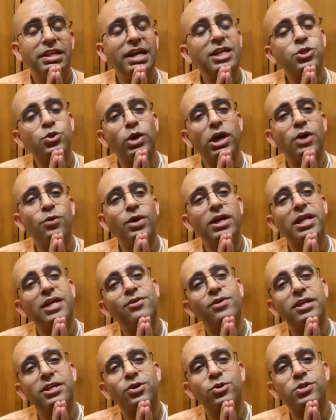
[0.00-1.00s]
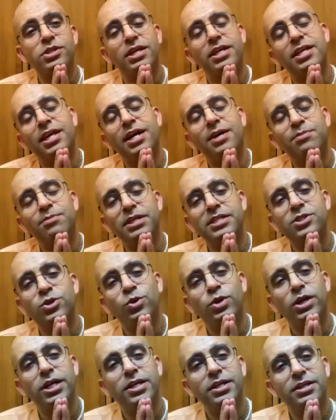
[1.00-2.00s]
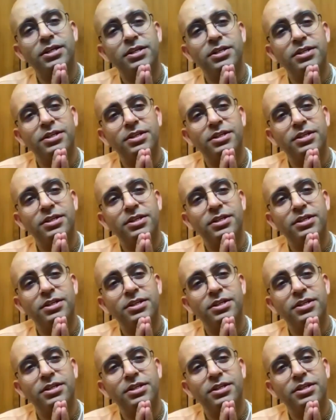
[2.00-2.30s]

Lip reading: good. That's okay, whatever you say. Yeah, please go ahead.